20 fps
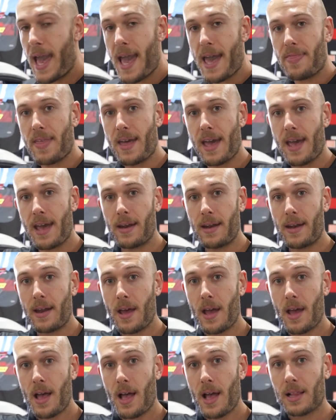and then
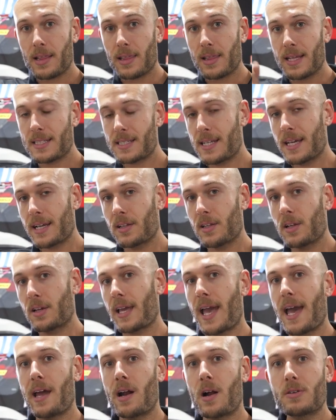let's take a look
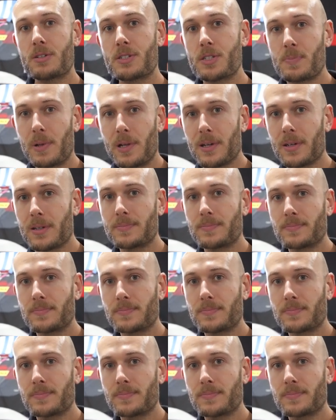at our splitter.